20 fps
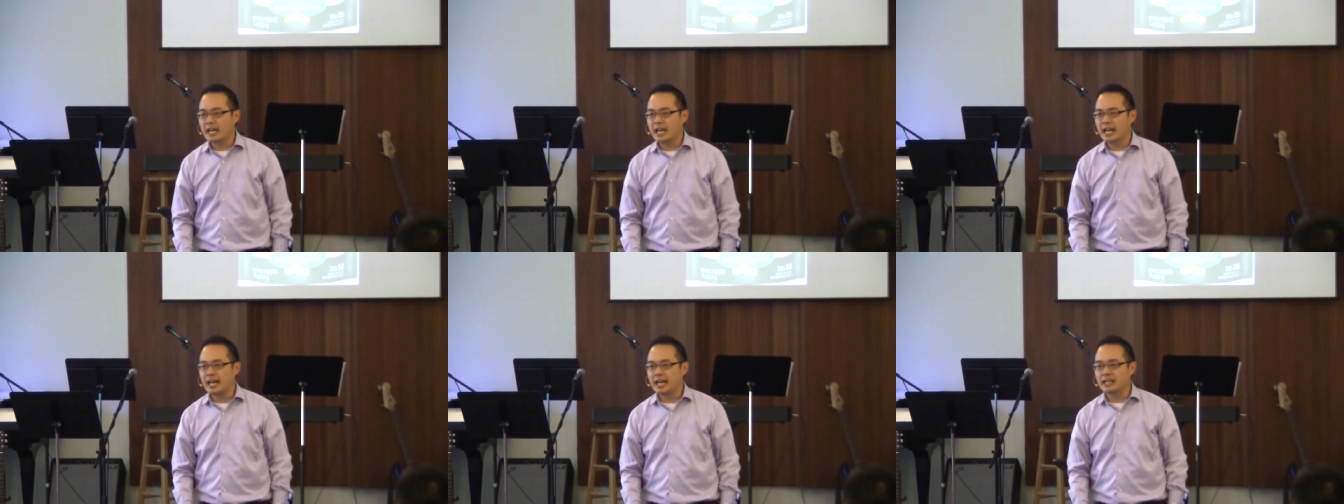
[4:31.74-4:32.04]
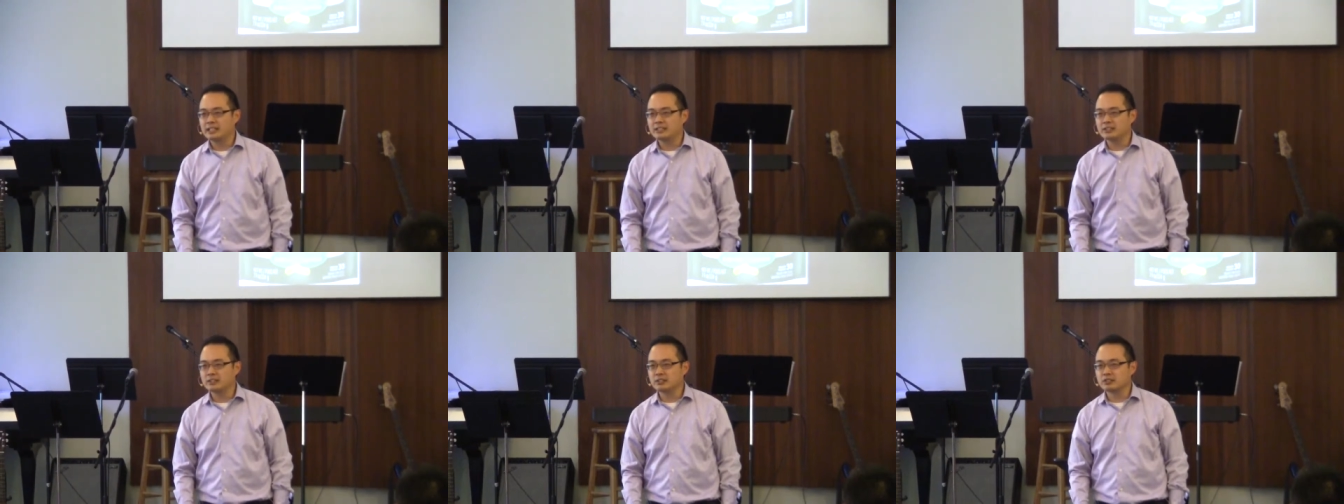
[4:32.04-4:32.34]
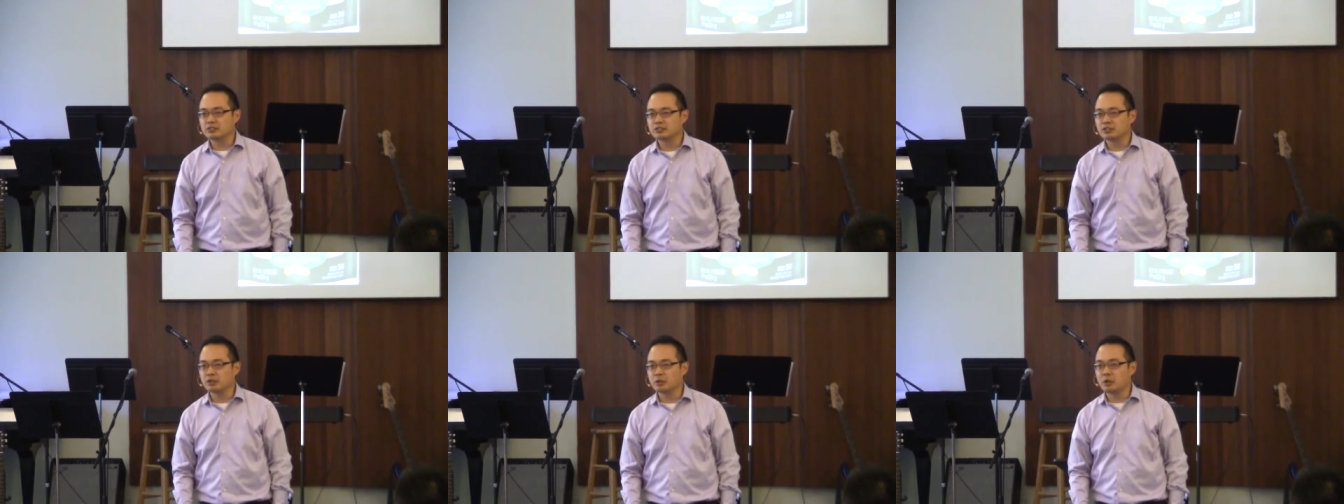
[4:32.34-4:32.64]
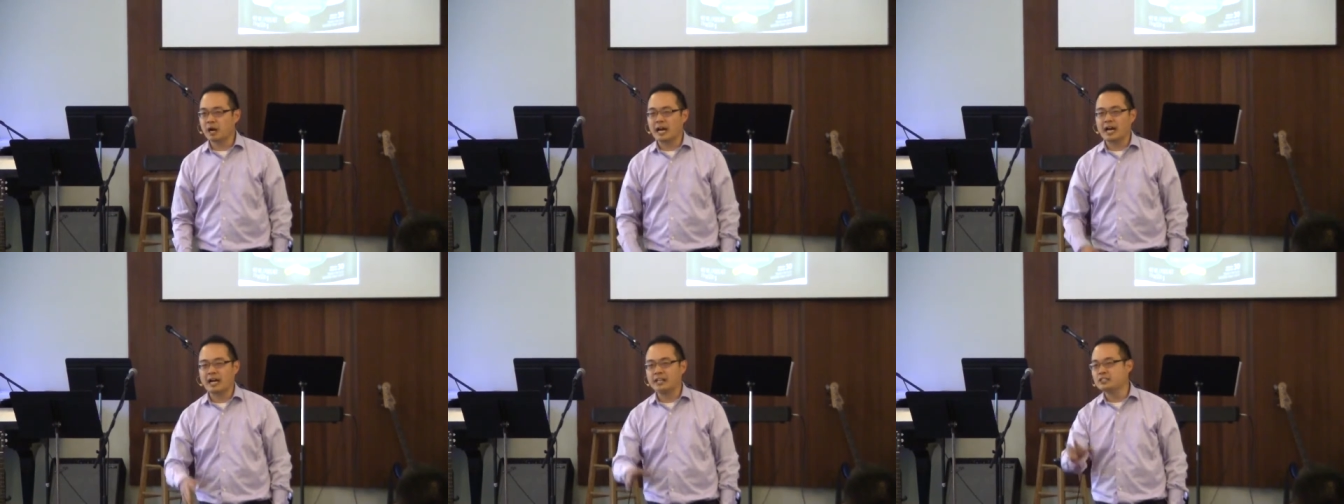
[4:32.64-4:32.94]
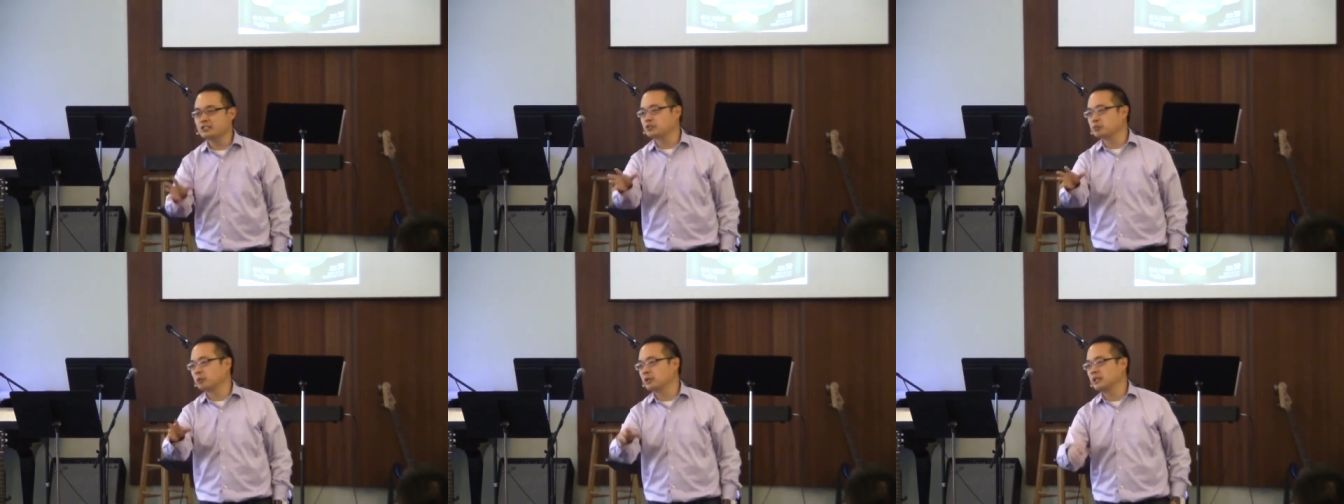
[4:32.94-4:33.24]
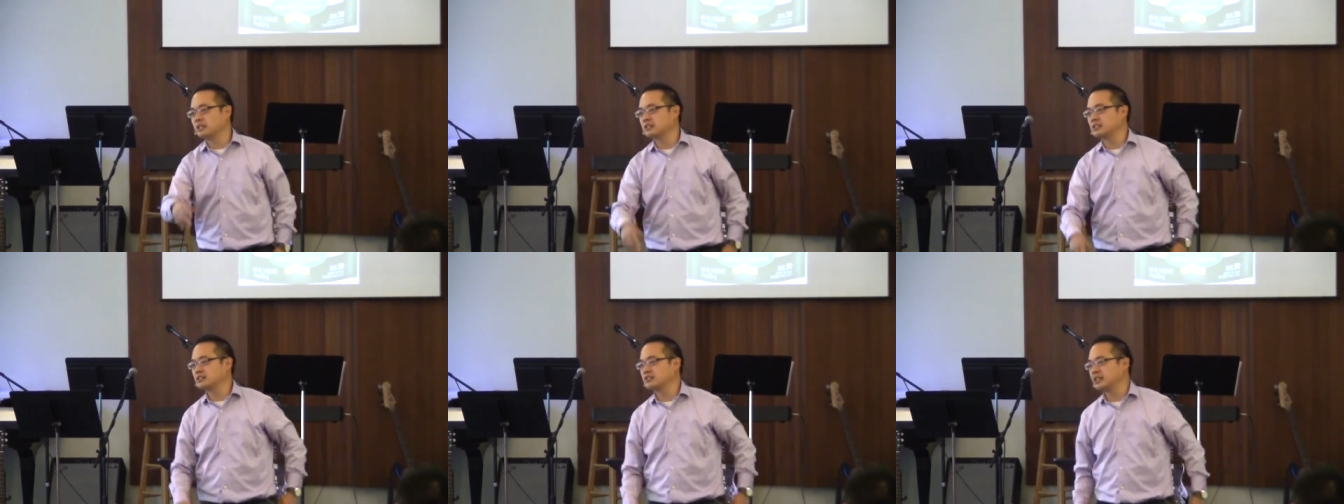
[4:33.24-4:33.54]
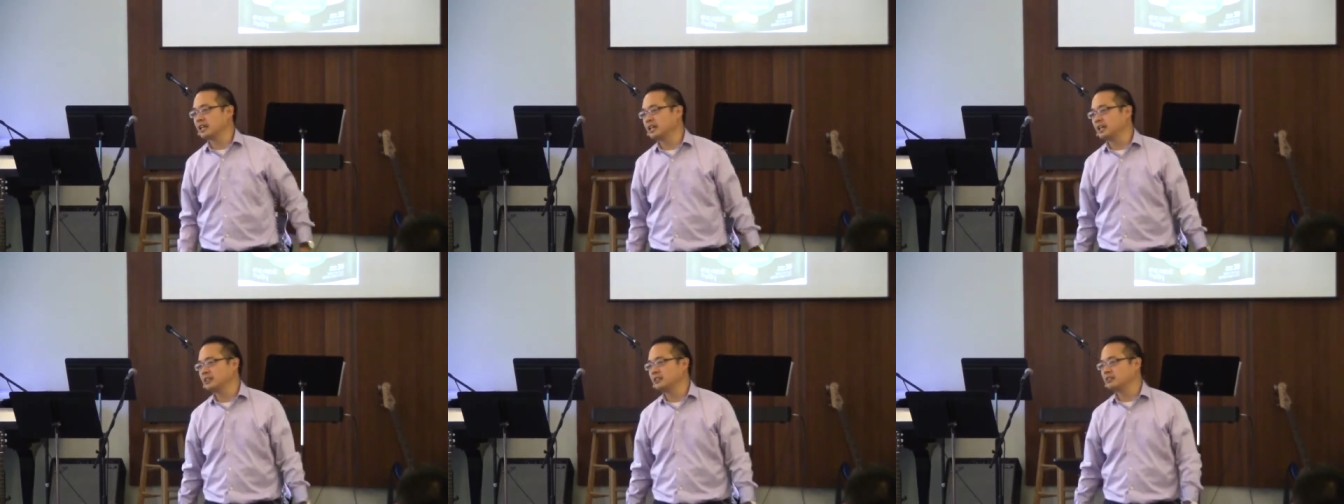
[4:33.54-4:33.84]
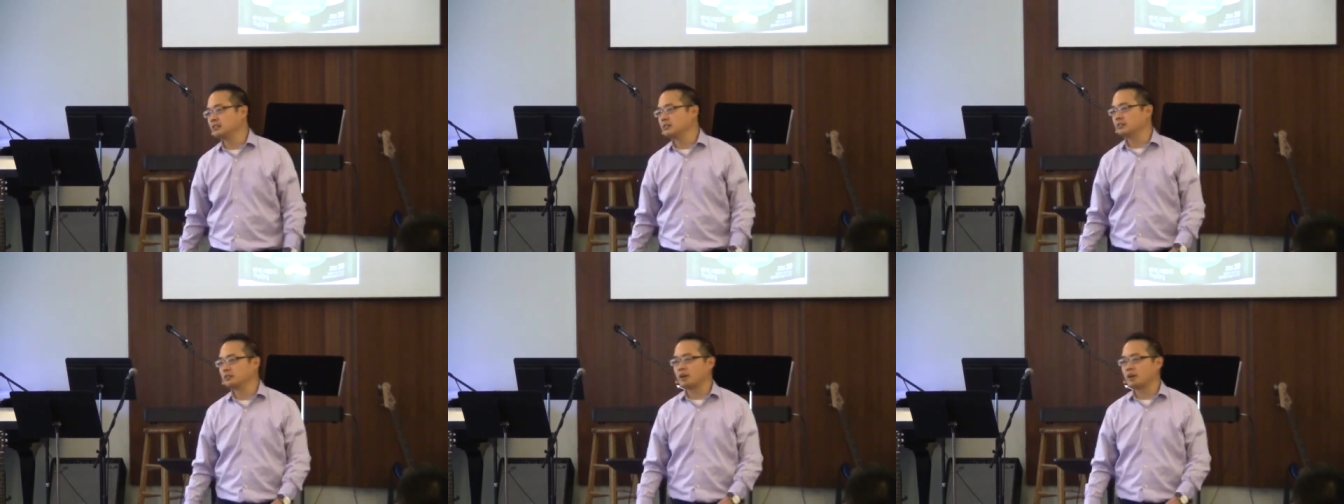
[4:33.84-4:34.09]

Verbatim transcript: And so I, I just wanted to say